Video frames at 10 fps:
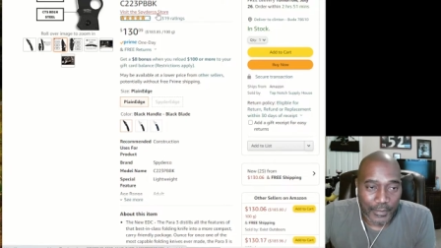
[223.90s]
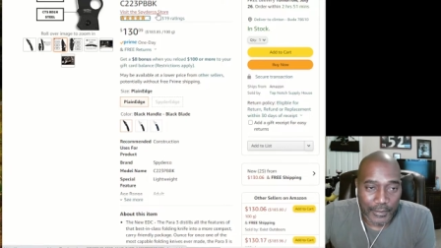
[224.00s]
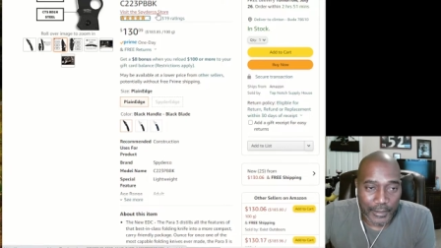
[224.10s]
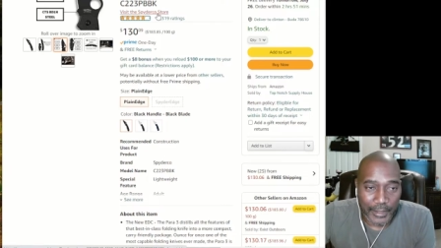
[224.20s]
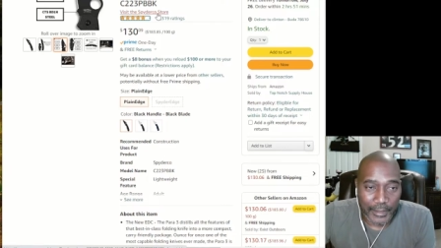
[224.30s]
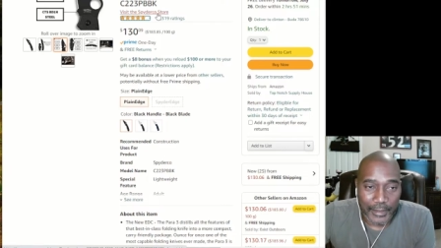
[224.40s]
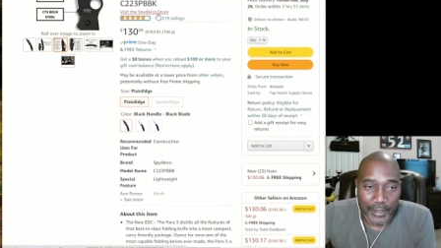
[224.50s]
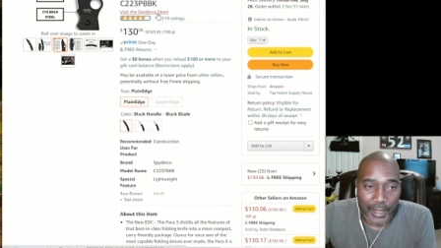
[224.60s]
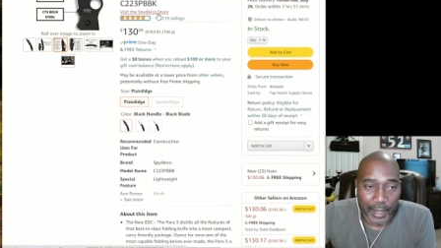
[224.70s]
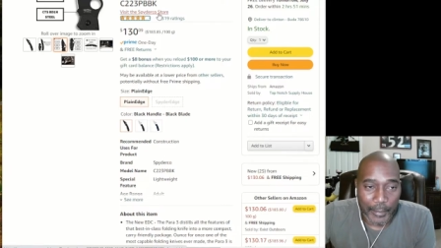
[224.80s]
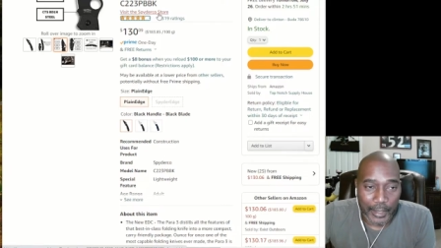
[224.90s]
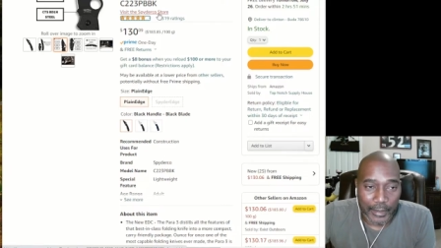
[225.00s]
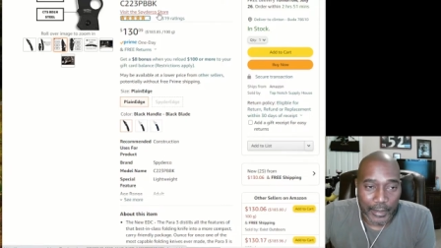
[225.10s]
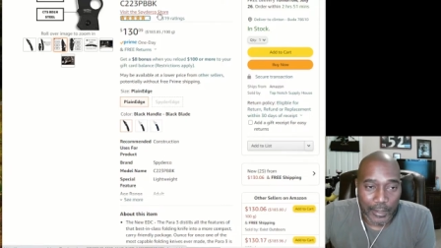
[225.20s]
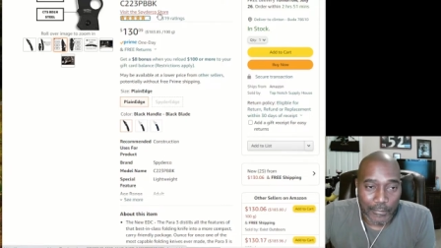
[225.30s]
yeah, I'm not
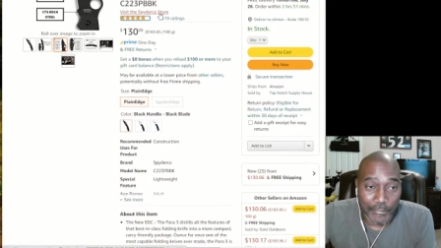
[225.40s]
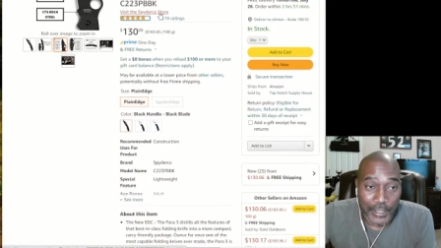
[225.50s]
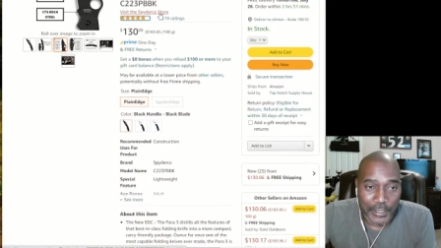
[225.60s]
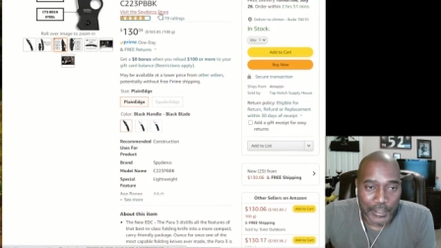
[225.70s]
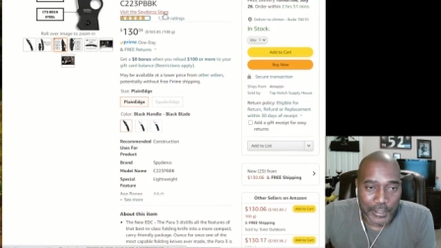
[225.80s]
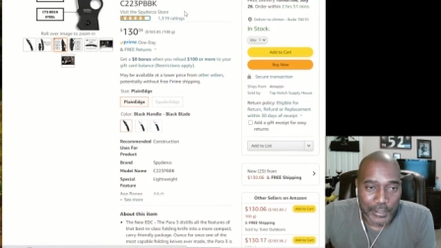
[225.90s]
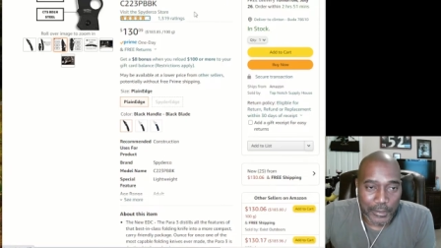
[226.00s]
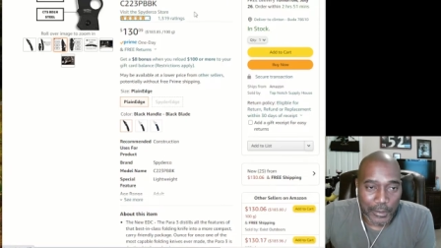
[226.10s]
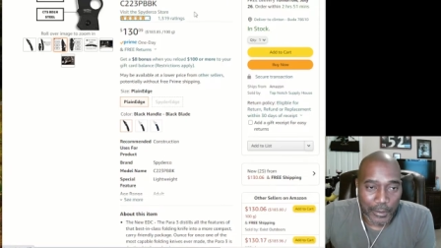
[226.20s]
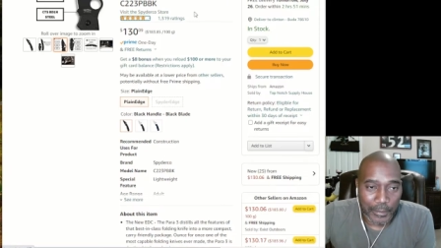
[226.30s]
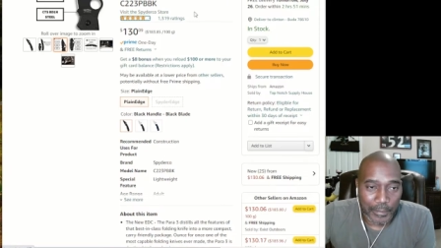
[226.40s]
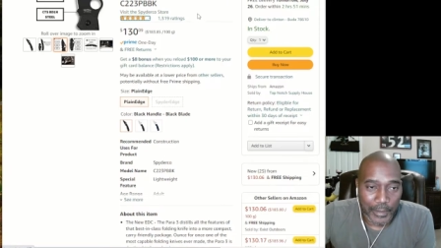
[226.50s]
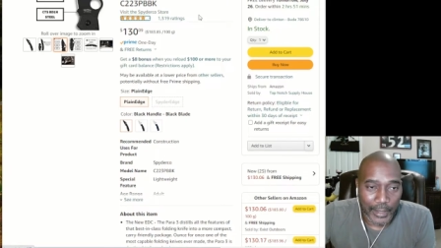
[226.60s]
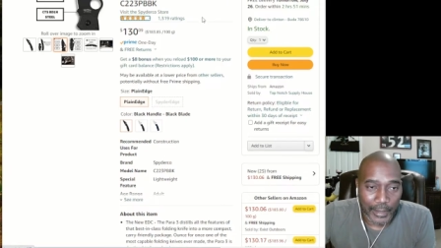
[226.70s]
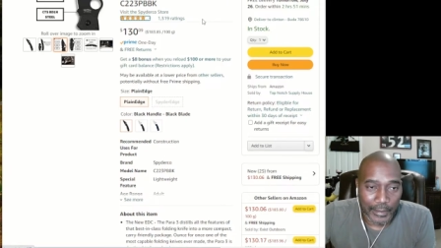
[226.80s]
gonna go and visit the store,
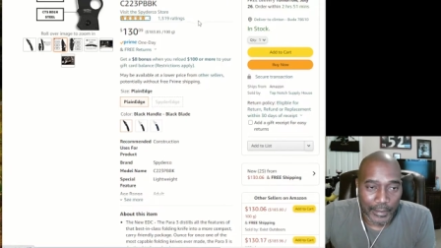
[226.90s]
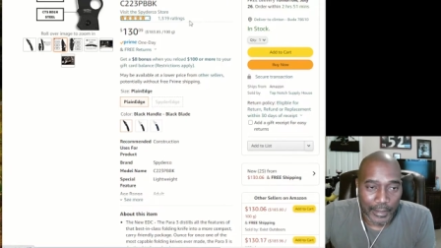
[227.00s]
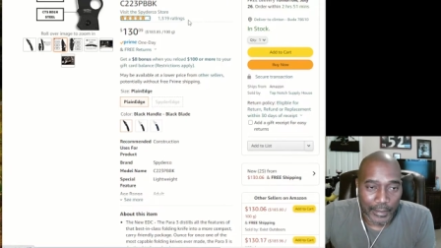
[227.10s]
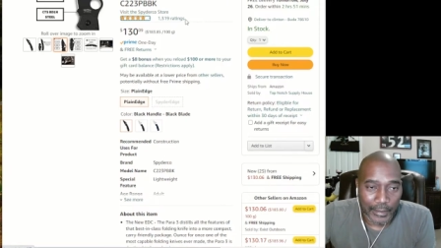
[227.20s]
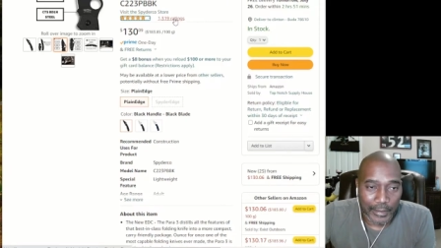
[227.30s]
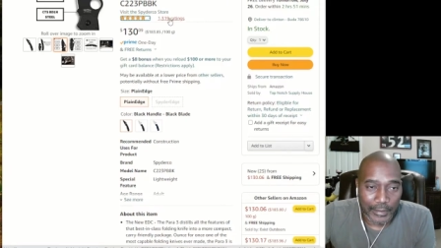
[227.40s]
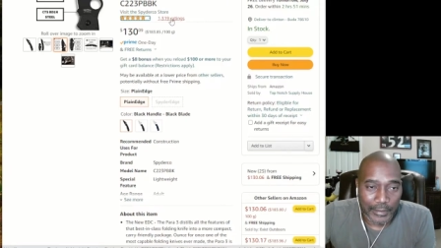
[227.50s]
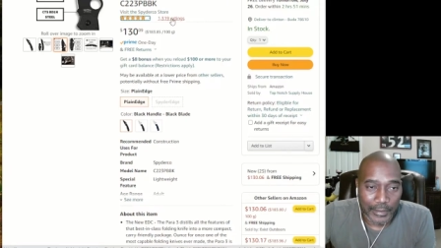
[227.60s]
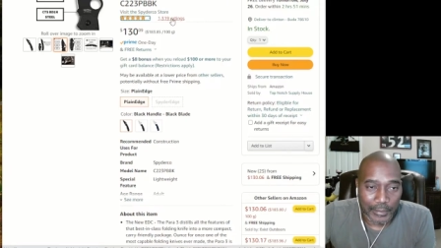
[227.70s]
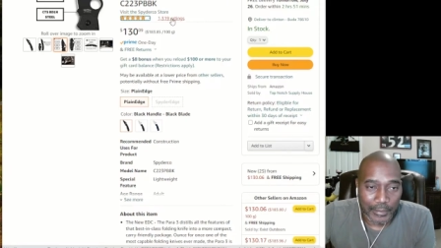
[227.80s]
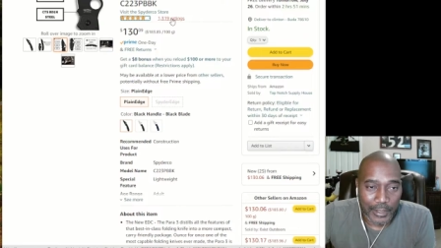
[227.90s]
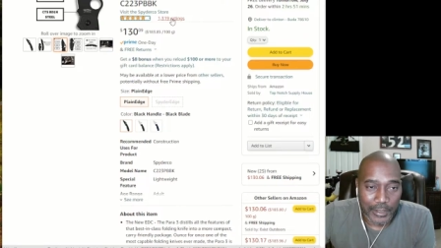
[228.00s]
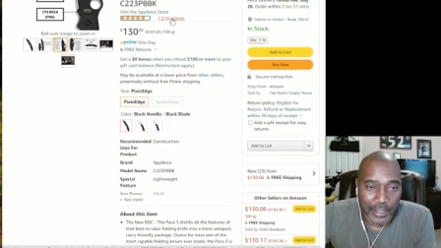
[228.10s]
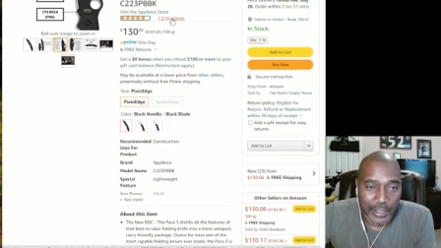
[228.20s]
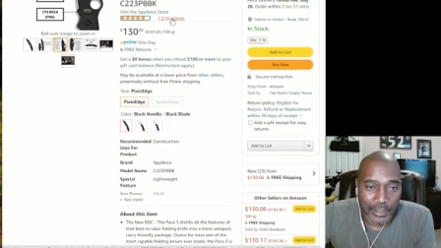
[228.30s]
but I could click on it. So
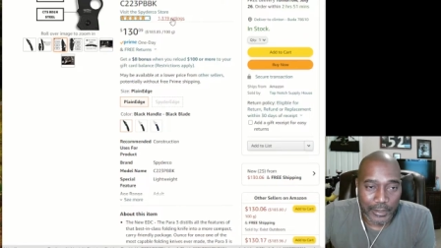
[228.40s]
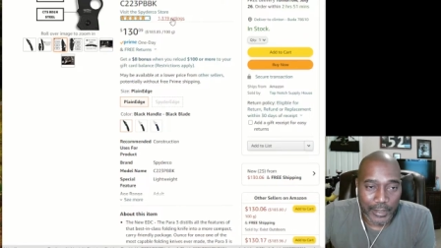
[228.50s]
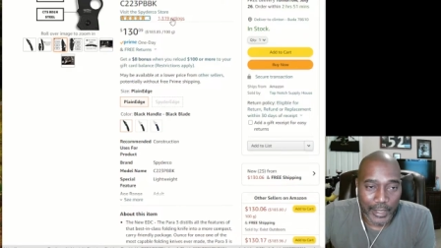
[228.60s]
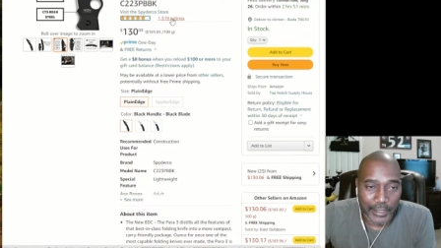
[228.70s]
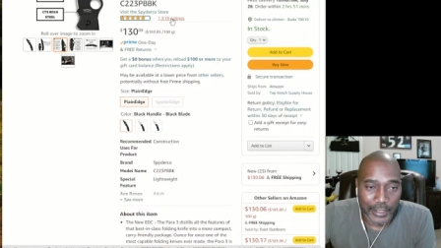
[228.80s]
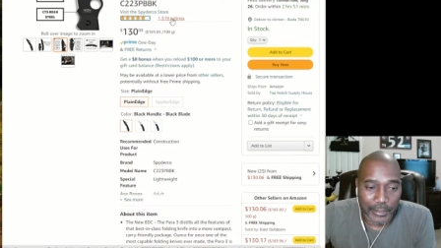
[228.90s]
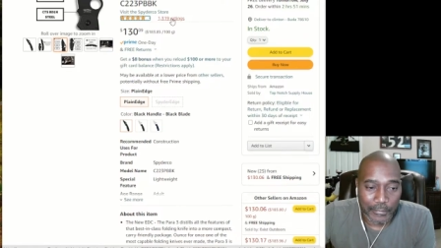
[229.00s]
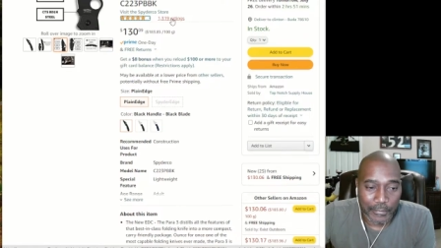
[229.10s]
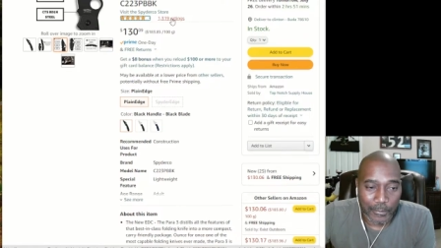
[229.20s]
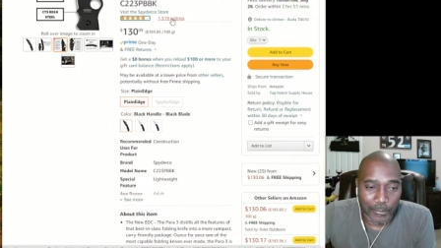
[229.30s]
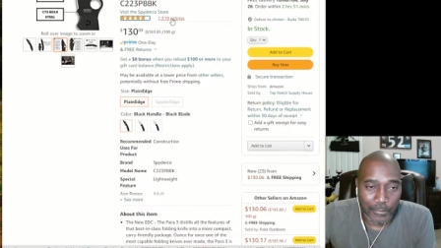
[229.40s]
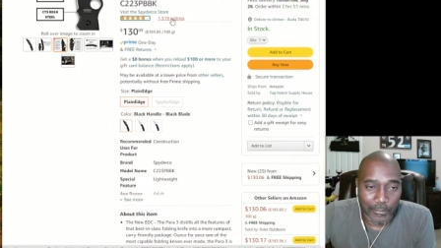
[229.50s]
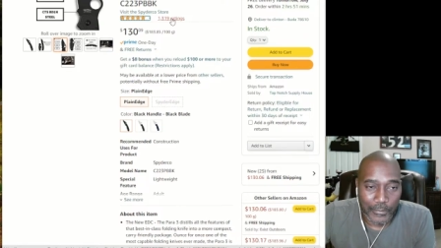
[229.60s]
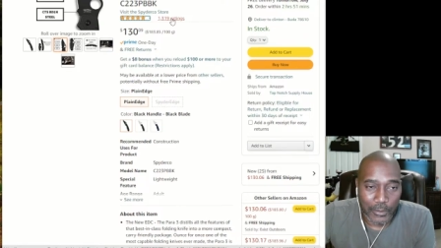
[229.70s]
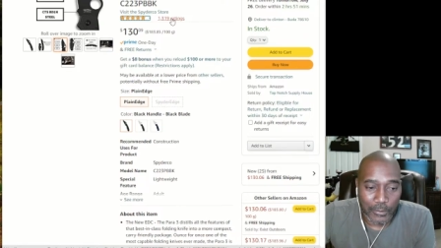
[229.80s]
1,319
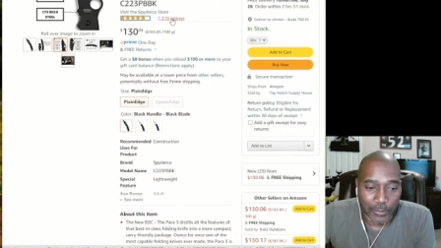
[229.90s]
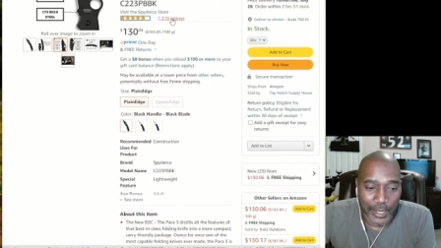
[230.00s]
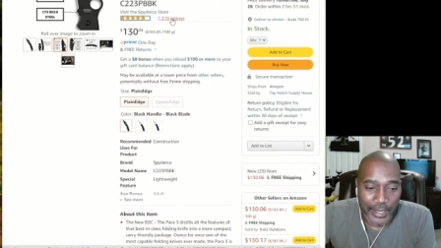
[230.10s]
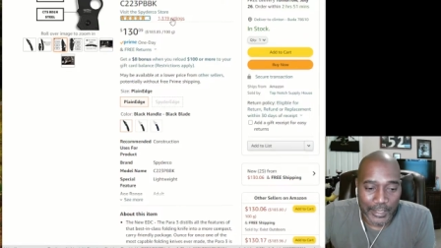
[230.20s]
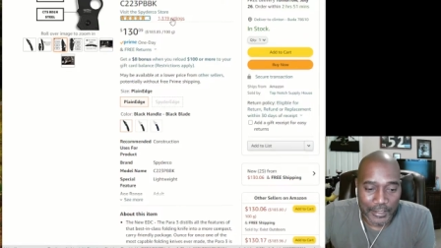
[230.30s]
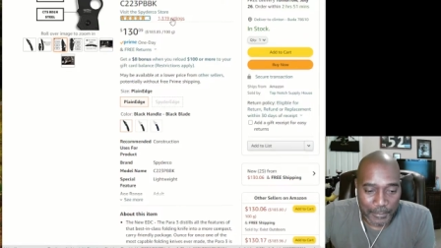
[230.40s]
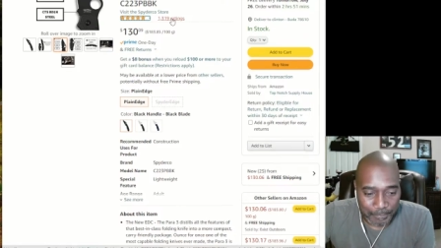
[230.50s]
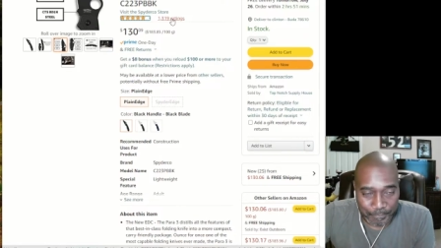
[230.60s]
review ratings.